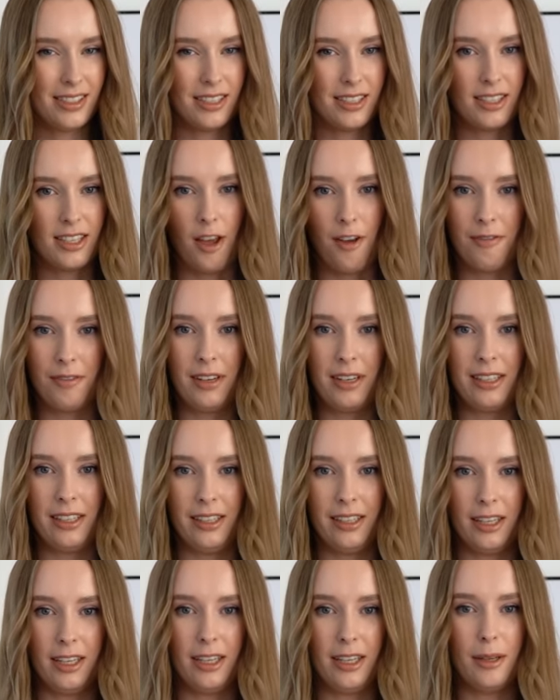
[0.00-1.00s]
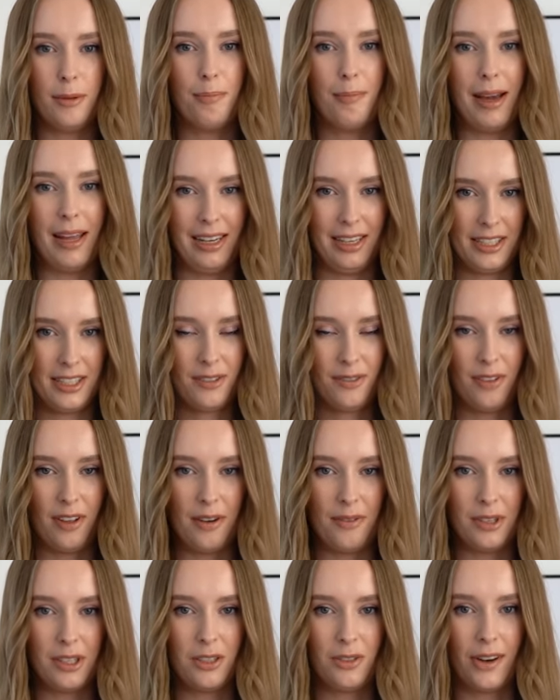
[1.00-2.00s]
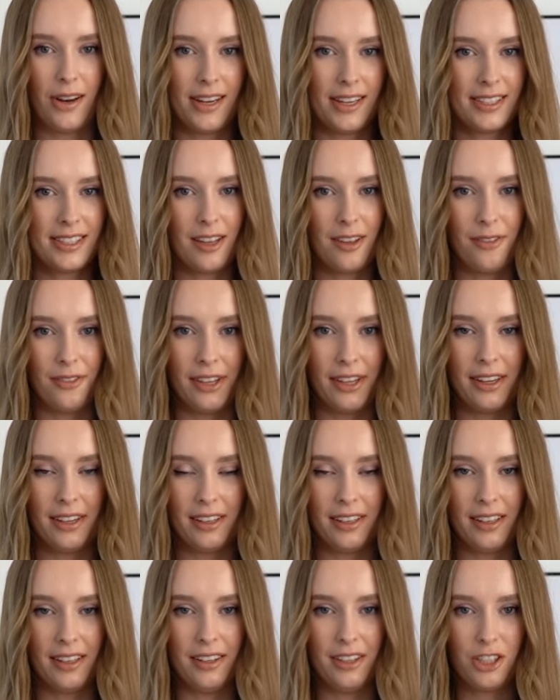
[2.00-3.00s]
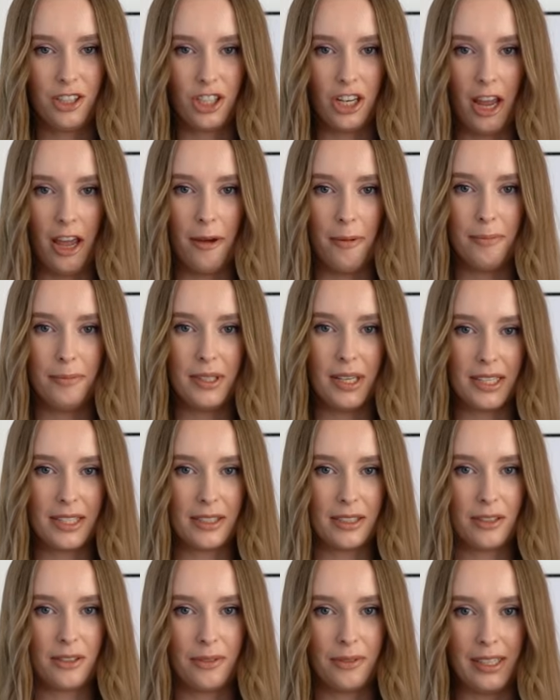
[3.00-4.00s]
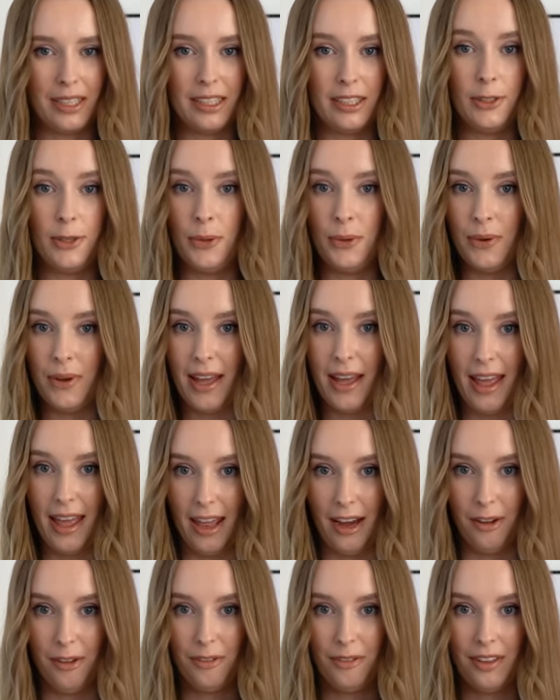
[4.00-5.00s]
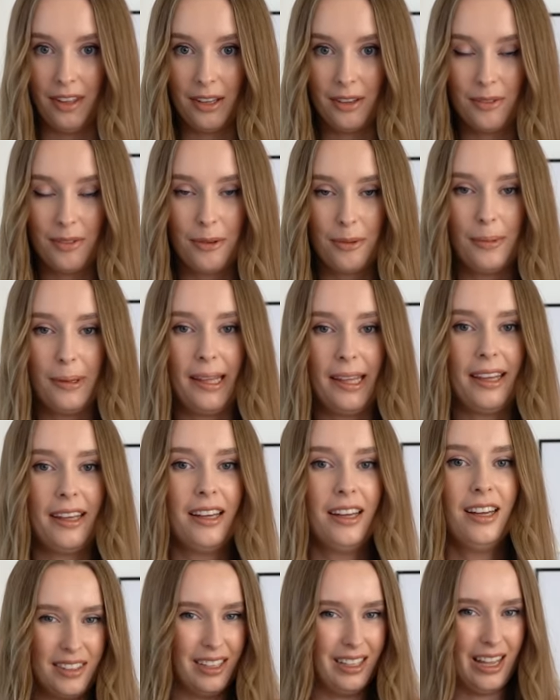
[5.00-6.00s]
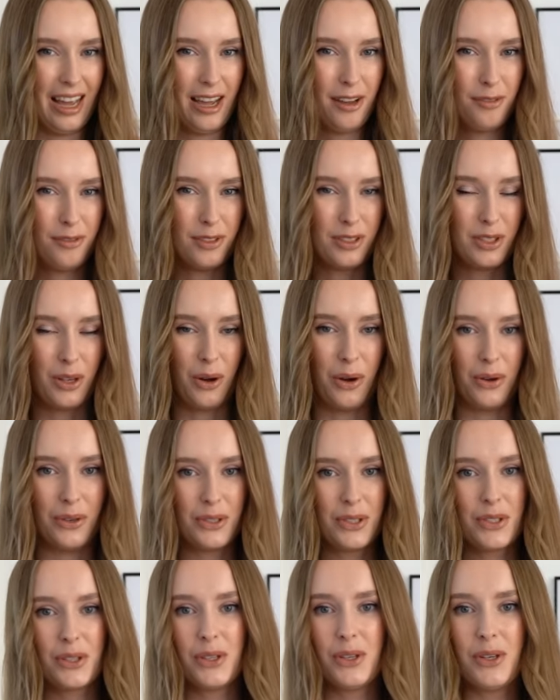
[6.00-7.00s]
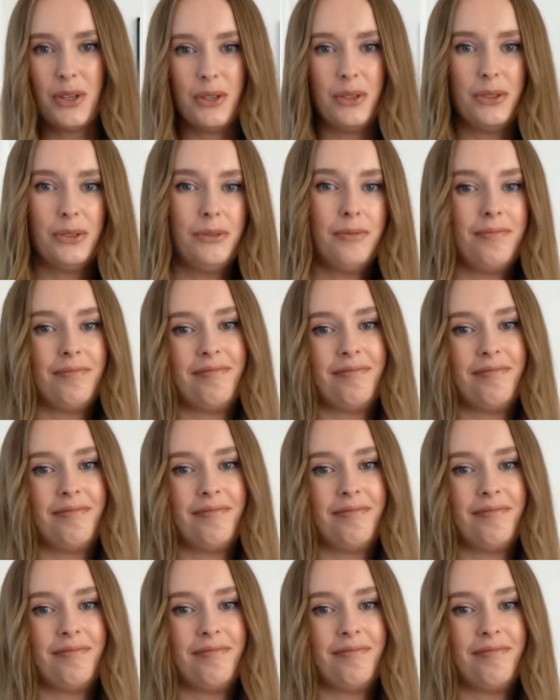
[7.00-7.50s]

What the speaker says: is definitely my least favorite dress. I think the shape doesn't really do anything for me. The length is also,